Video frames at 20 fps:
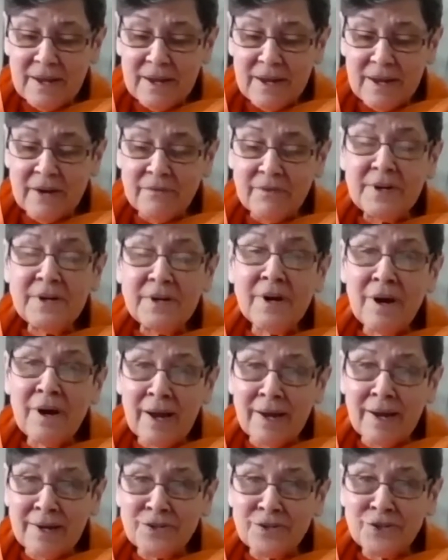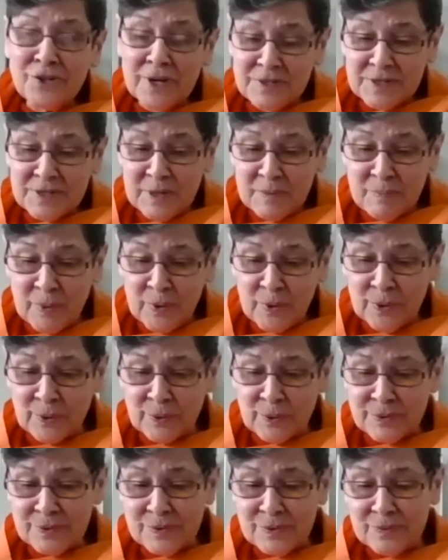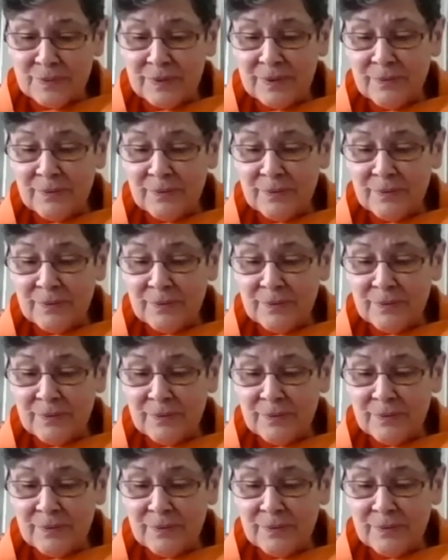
Every night, J.C. Bose